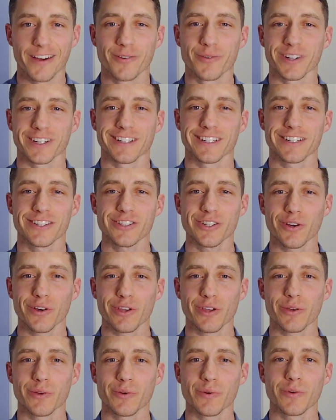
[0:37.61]
We're going to show
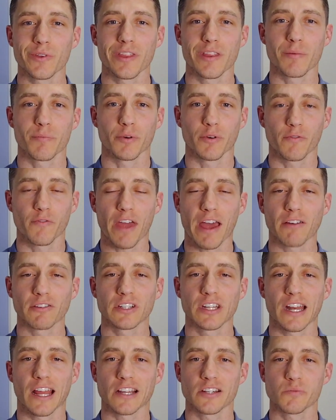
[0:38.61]
you the profound
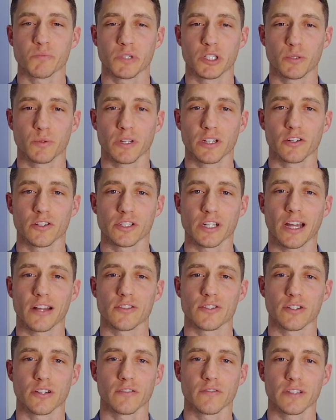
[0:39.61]
connection between your
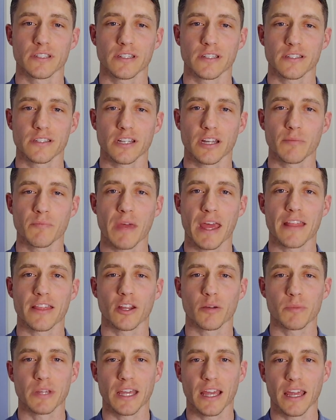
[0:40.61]
child's nervous system and
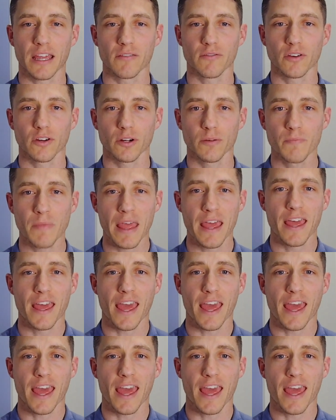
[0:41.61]
their behavior